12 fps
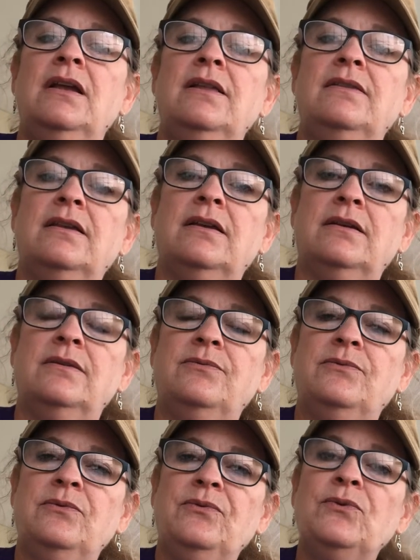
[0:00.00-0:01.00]
the
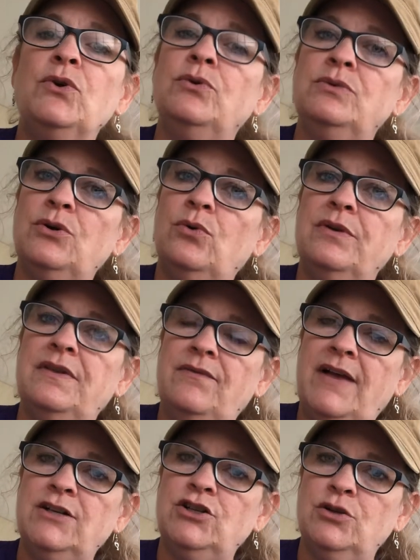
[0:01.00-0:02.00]
fruit or the
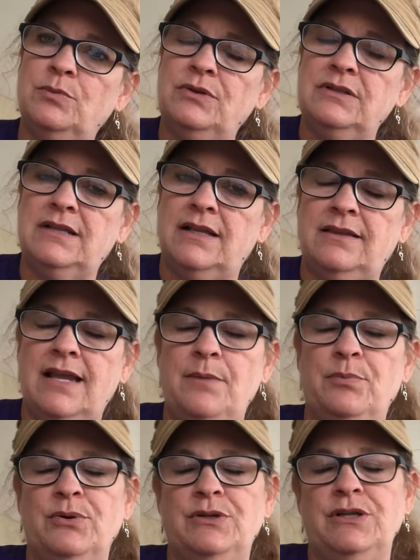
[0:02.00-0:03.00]
vegetables that they
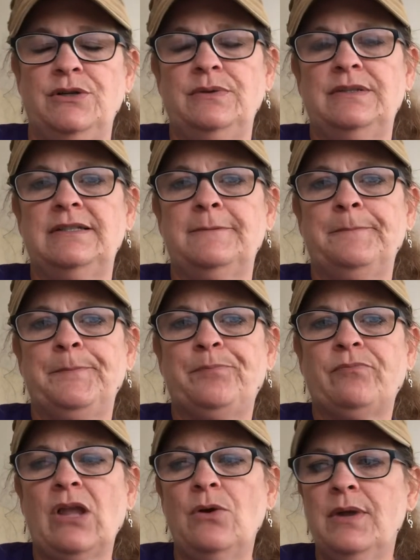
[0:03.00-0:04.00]
produce.
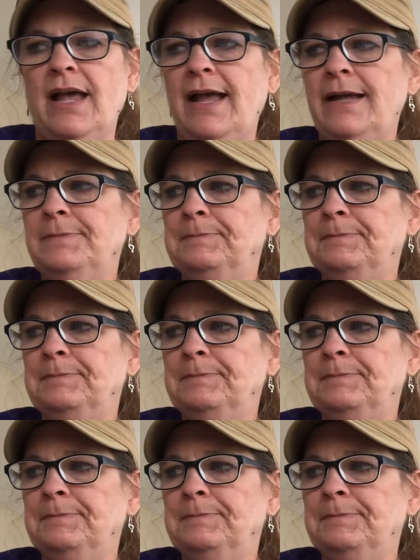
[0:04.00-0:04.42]
Okay?